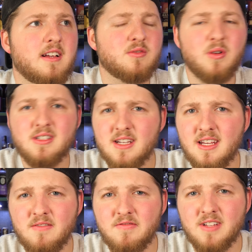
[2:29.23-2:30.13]
as well as
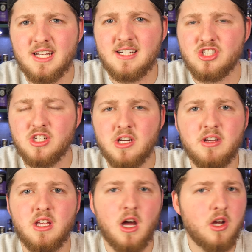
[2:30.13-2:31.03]
kind of like a
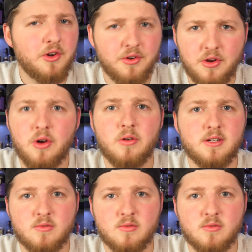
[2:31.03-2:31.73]
cherry undertone